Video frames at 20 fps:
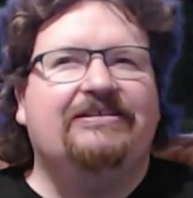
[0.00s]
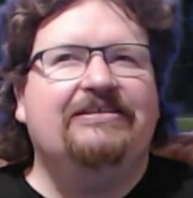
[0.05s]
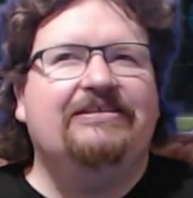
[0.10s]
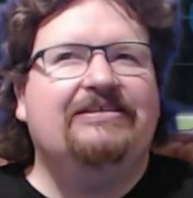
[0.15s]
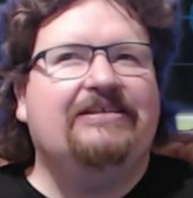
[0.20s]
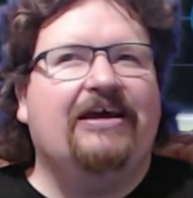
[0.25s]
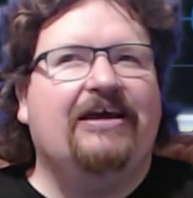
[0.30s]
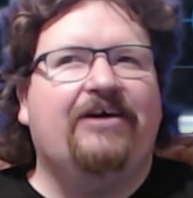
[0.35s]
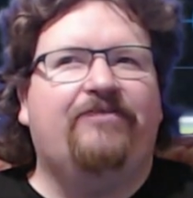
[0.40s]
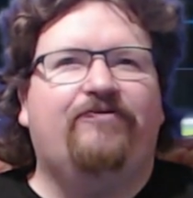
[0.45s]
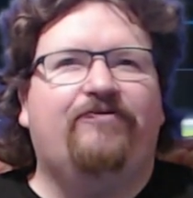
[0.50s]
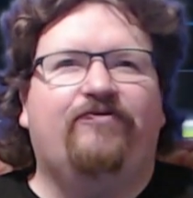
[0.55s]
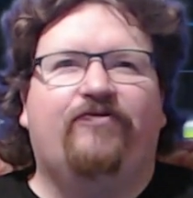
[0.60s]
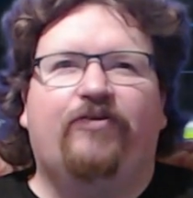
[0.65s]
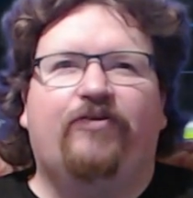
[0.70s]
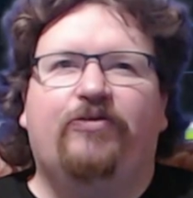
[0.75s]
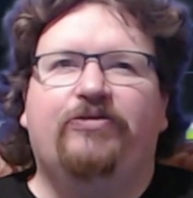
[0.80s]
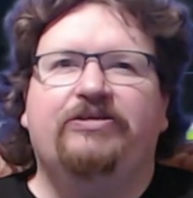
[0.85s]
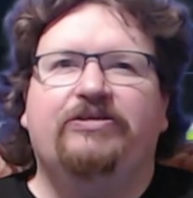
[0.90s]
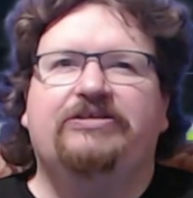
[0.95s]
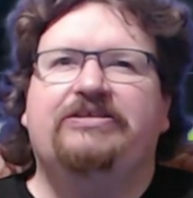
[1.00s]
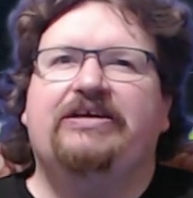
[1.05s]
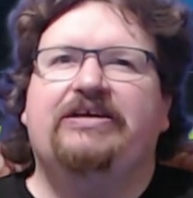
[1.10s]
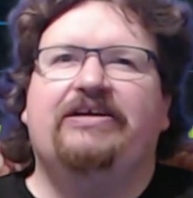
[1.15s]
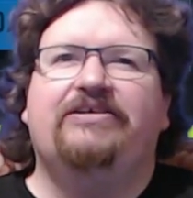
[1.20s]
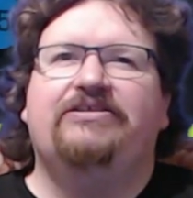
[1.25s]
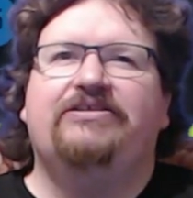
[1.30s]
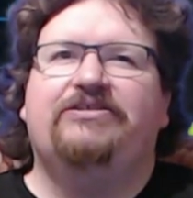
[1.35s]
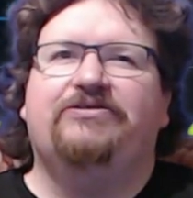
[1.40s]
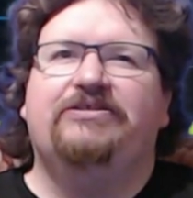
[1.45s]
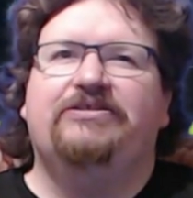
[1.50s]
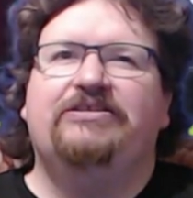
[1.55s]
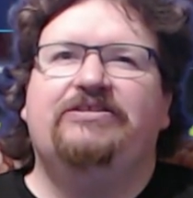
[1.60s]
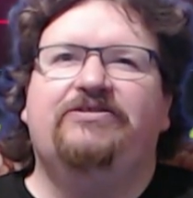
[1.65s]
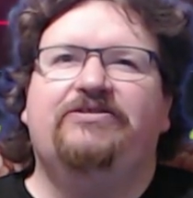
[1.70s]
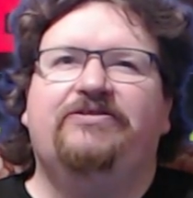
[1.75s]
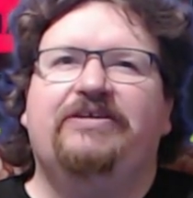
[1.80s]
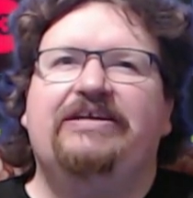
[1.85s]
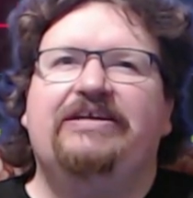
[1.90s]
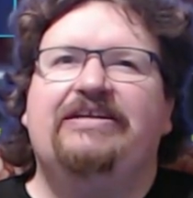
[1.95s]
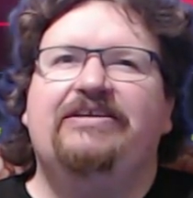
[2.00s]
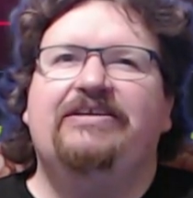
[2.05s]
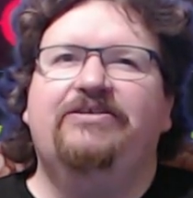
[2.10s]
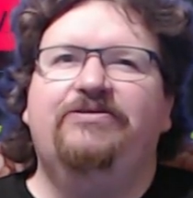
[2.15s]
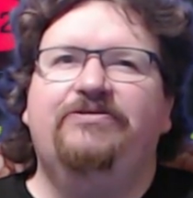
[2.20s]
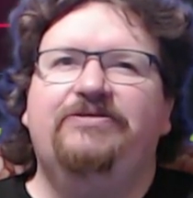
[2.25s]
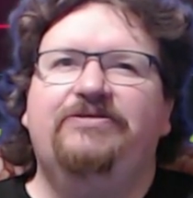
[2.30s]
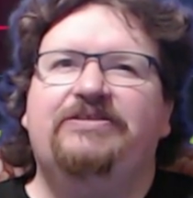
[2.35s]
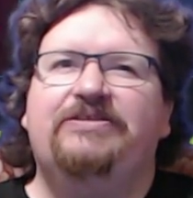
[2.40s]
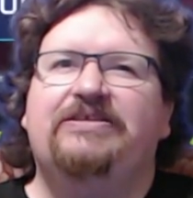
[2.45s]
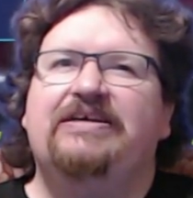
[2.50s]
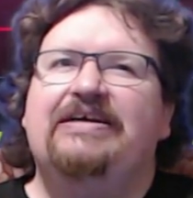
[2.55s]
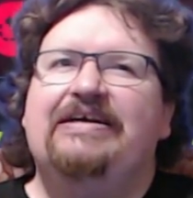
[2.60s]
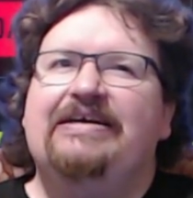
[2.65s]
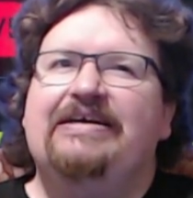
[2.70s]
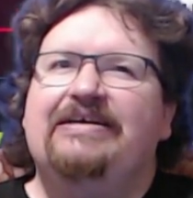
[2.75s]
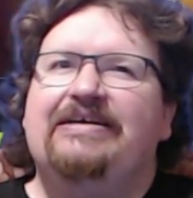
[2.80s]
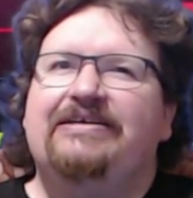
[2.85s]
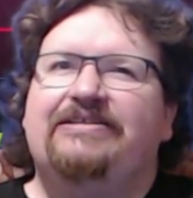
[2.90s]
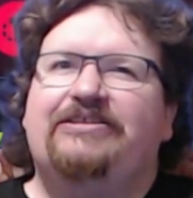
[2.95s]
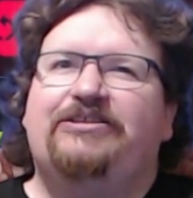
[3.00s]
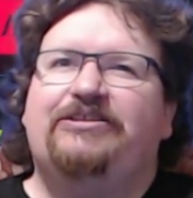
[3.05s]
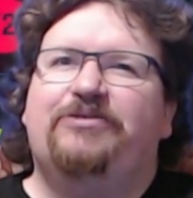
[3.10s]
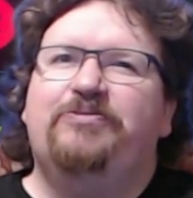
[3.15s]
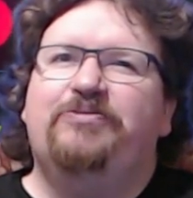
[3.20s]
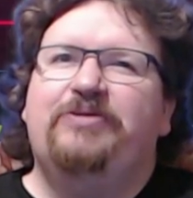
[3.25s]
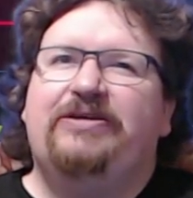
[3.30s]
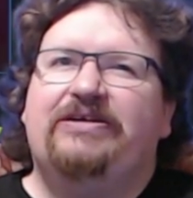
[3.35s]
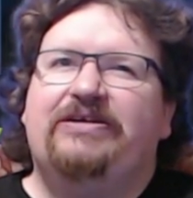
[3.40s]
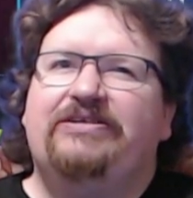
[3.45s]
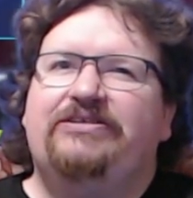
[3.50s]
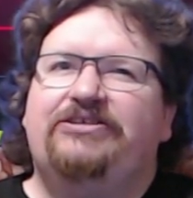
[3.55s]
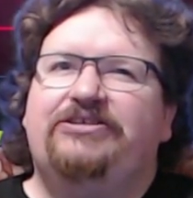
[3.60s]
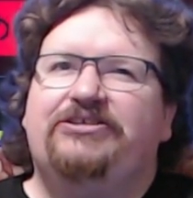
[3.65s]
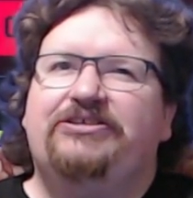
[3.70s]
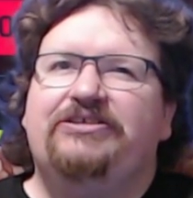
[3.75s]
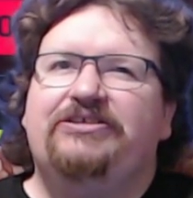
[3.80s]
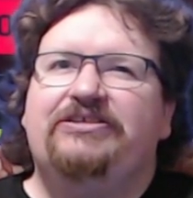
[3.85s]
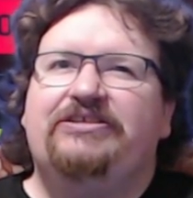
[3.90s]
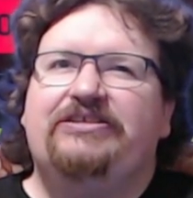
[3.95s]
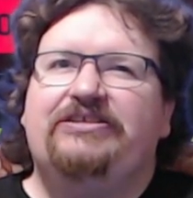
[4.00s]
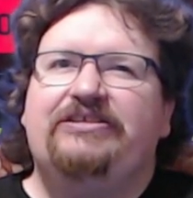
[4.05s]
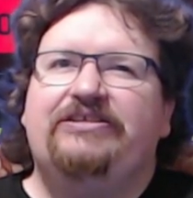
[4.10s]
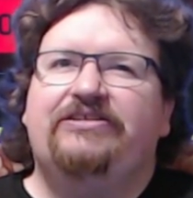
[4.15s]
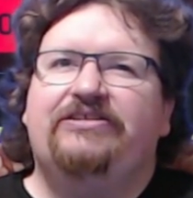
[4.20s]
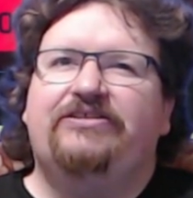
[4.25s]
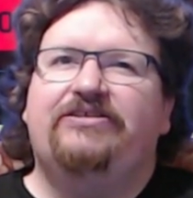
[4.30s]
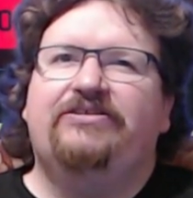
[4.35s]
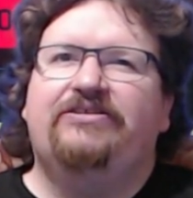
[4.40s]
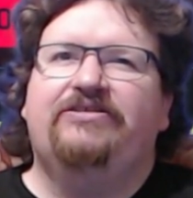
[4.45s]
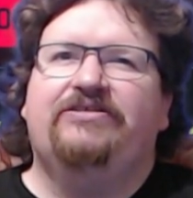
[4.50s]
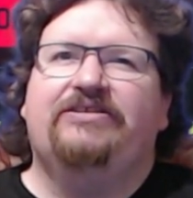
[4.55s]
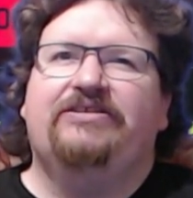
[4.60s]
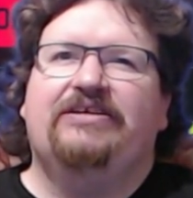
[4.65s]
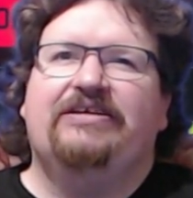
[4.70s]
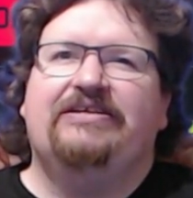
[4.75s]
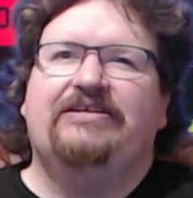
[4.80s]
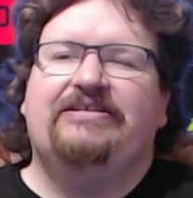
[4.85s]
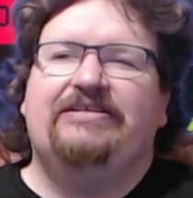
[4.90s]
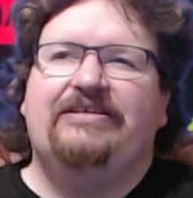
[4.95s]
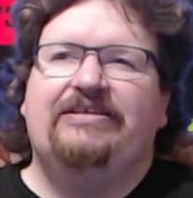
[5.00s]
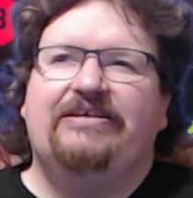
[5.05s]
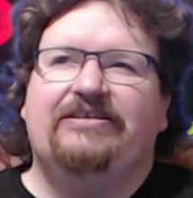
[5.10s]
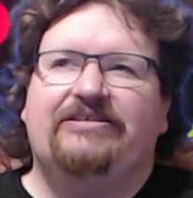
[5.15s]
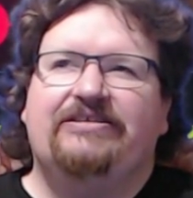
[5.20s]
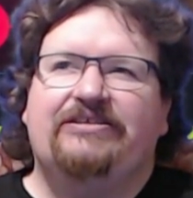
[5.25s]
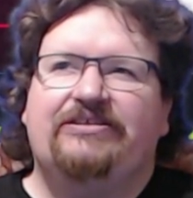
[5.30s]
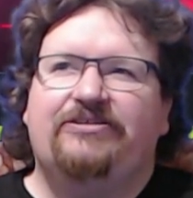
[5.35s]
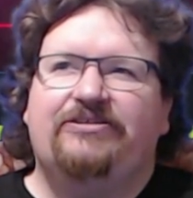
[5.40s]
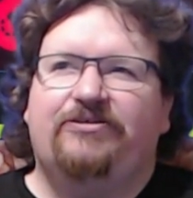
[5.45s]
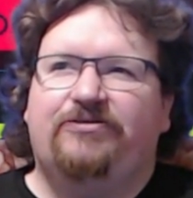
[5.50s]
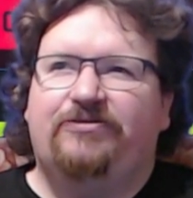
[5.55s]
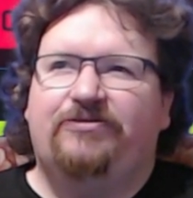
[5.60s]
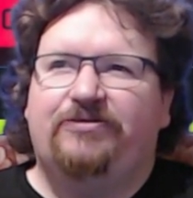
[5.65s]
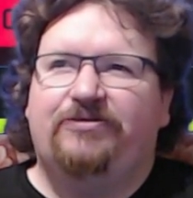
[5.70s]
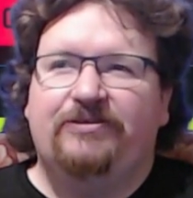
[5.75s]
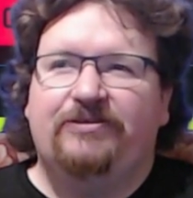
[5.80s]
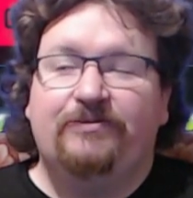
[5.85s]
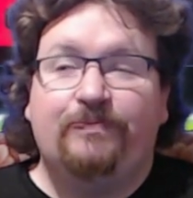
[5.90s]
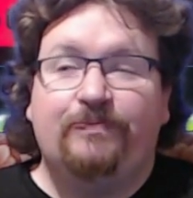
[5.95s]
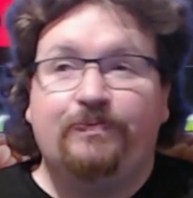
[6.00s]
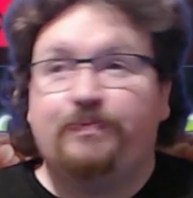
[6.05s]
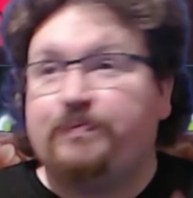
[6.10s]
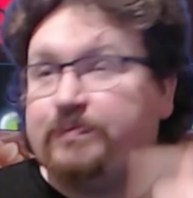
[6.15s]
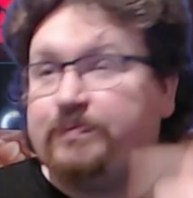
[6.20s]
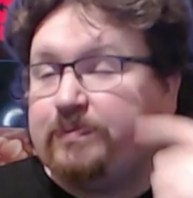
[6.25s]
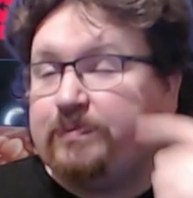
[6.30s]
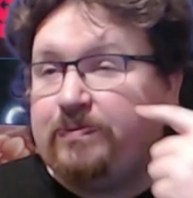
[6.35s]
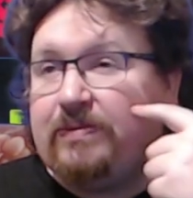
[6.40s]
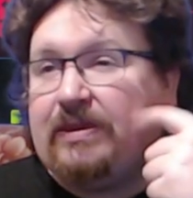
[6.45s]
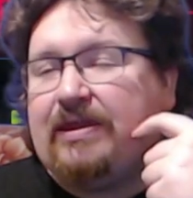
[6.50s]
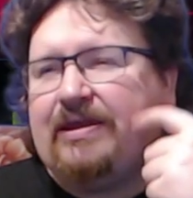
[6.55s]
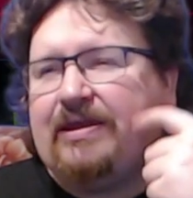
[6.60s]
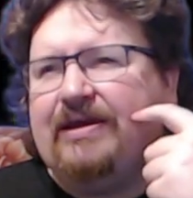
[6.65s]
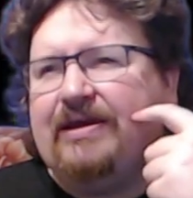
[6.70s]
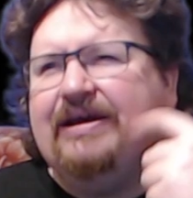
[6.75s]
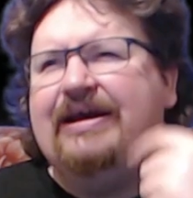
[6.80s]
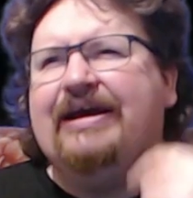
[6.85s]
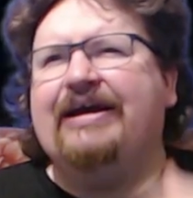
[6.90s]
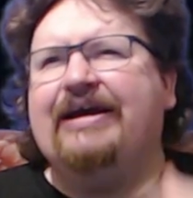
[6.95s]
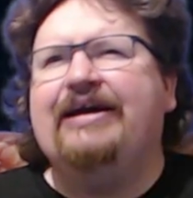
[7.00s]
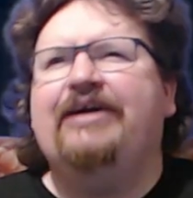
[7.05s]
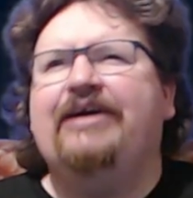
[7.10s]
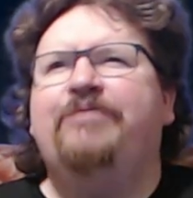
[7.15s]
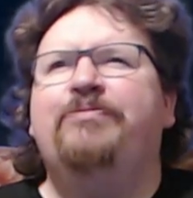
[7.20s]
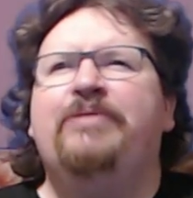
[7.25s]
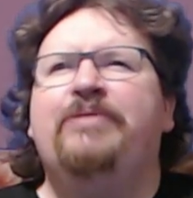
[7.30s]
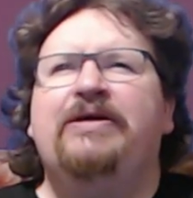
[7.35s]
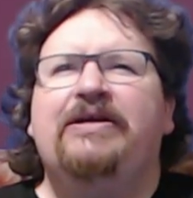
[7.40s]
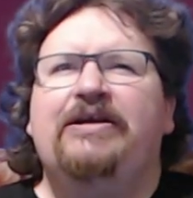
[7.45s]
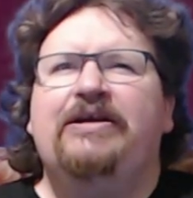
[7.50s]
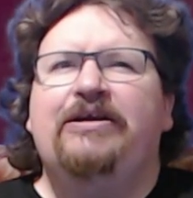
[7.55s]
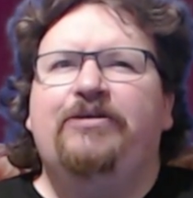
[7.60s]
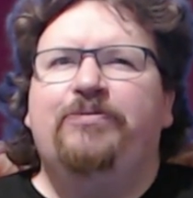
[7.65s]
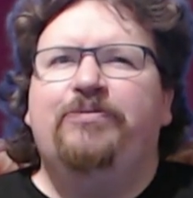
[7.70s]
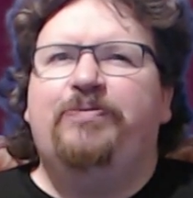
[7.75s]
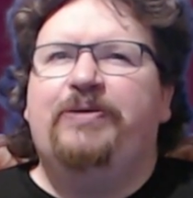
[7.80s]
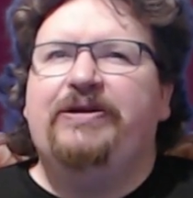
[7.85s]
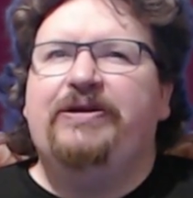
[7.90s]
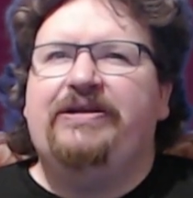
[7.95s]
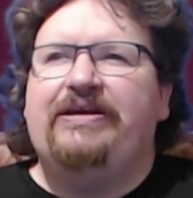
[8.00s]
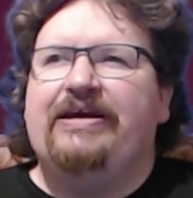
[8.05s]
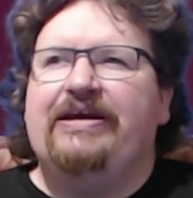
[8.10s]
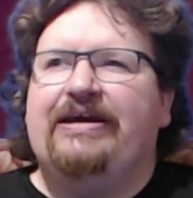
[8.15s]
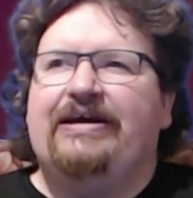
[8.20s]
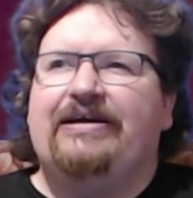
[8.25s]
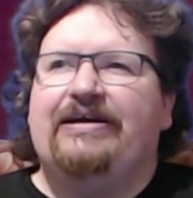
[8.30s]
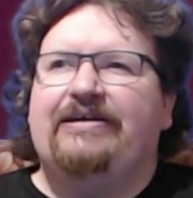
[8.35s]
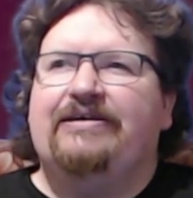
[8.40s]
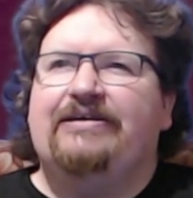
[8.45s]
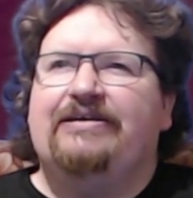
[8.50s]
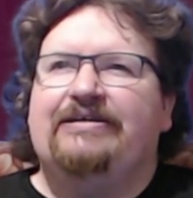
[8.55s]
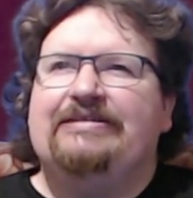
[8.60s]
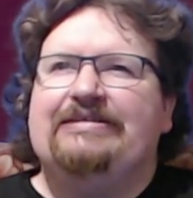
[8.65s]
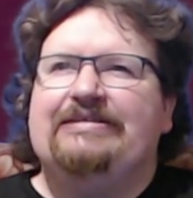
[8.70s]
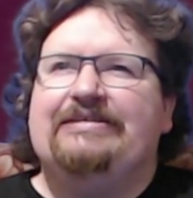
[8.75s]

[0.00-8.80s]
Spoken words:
this is at 4 stars, so I'd know I'd lose some conditions here, the TS or but yeah,